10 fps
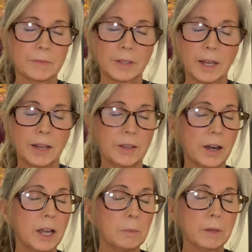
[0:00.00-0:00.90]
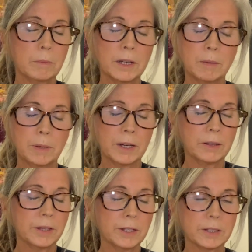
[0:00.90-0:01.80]
and they're helping me to bear
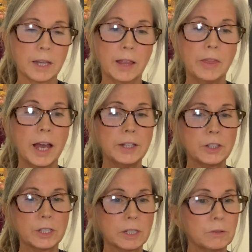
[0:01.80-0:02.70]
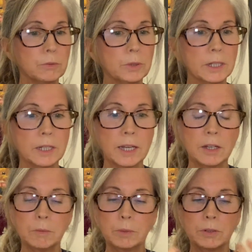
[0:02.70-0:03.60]
this. And that just can really
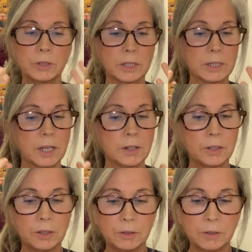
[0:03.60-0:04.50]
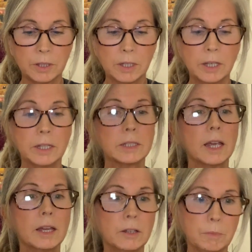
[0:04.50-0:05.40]
help you to center you, to
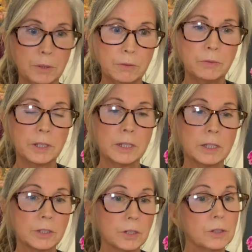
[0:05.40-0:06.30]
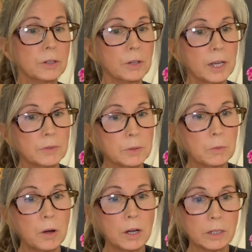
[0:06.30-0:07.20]
help you feel it. So you don't have to
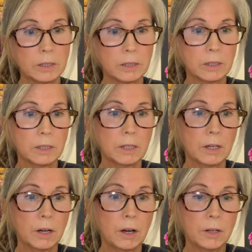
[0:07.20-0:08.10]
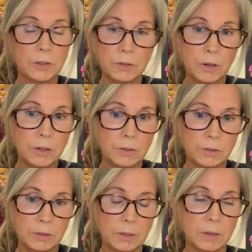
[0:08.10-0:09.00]
walk on your own,